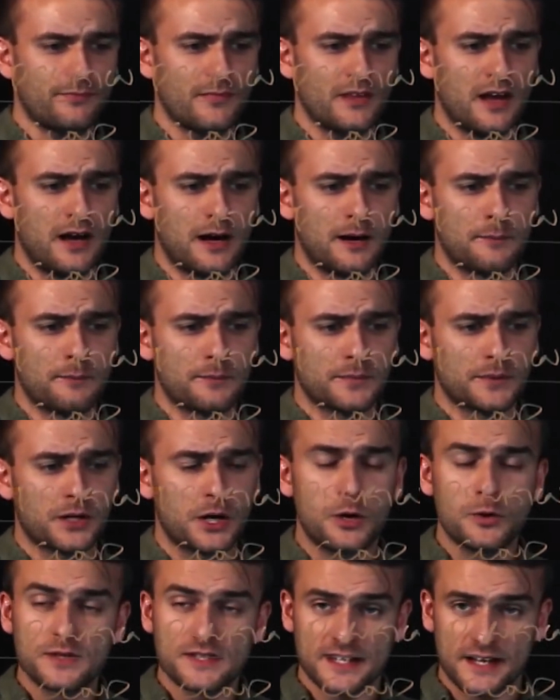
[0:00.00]

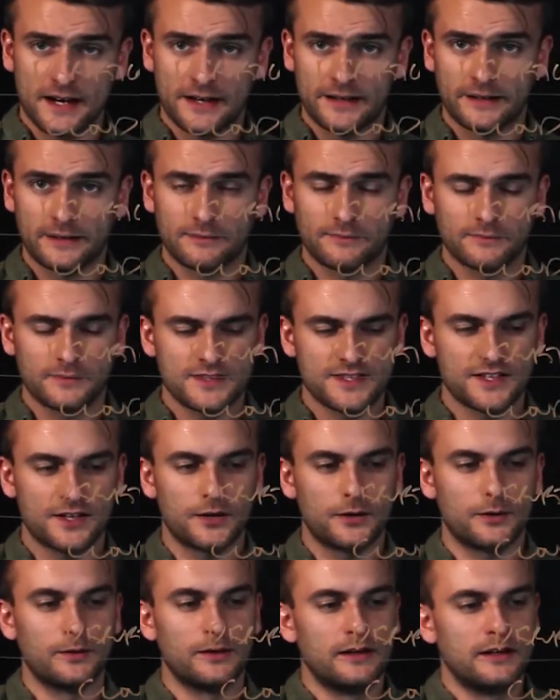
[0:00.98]
code signing.
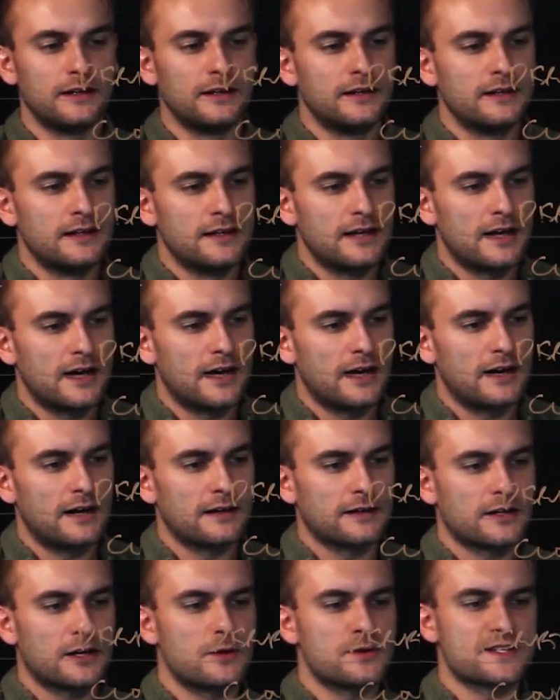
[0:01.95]
So
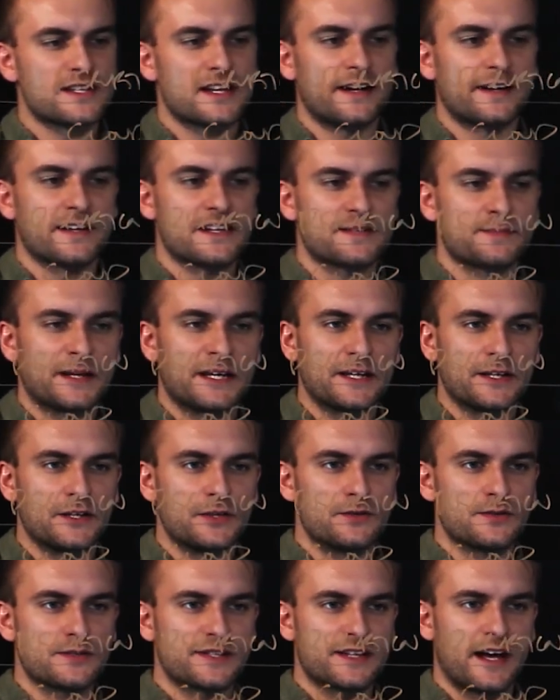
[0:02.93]
code signing is being
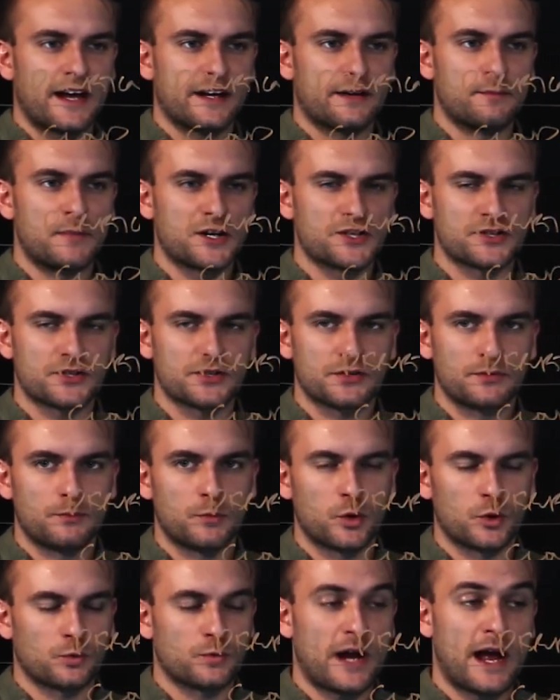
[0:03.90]
used at a much
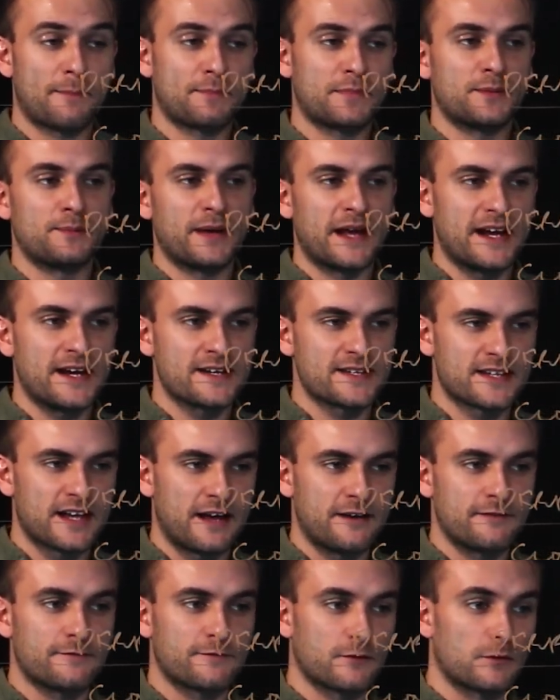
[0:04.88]
more rapid pace
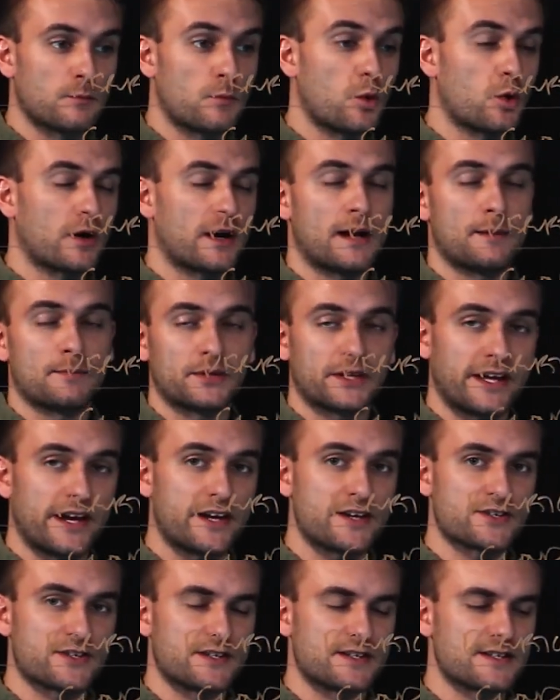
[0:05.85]
and for more
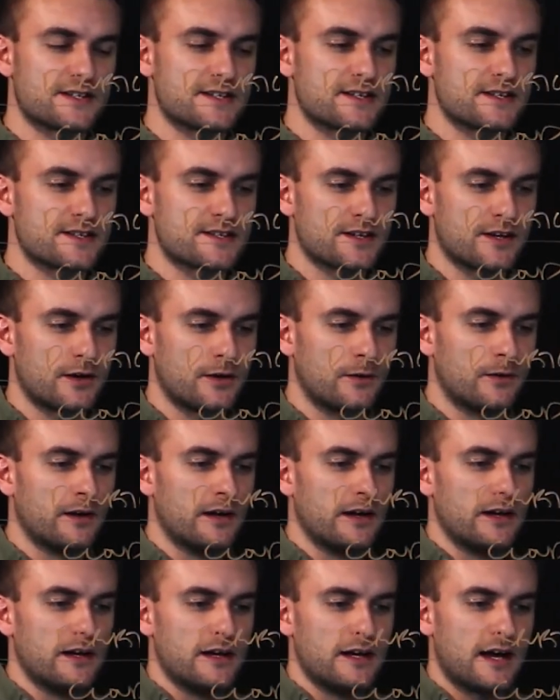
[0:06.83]
applications. So
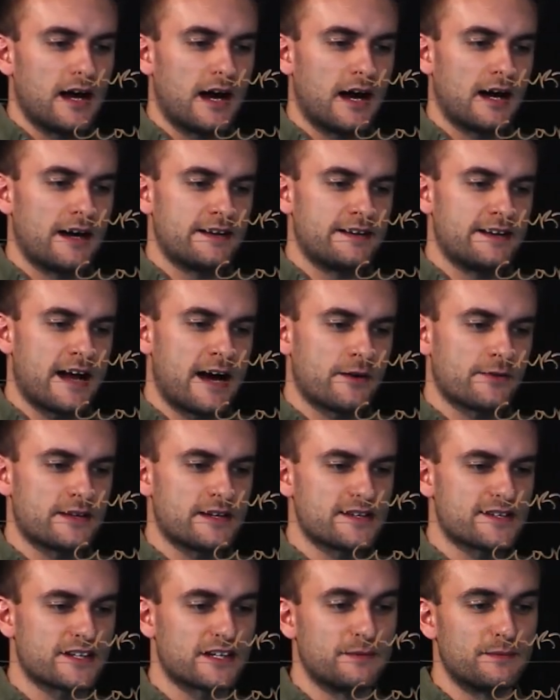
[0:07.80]
now
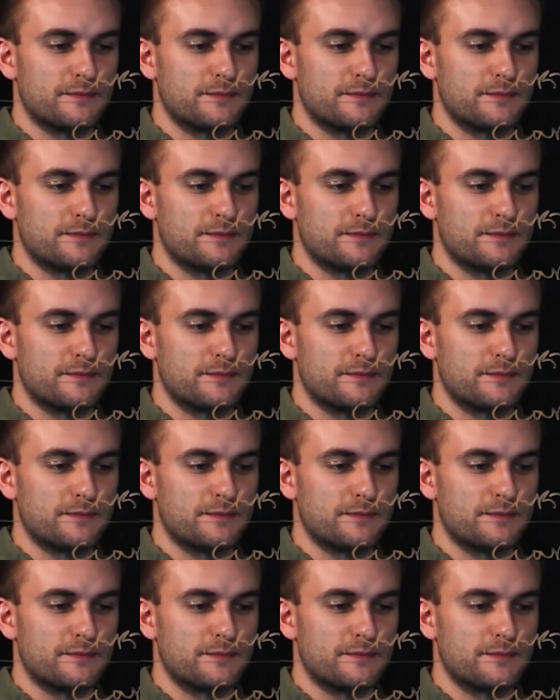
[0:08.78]
these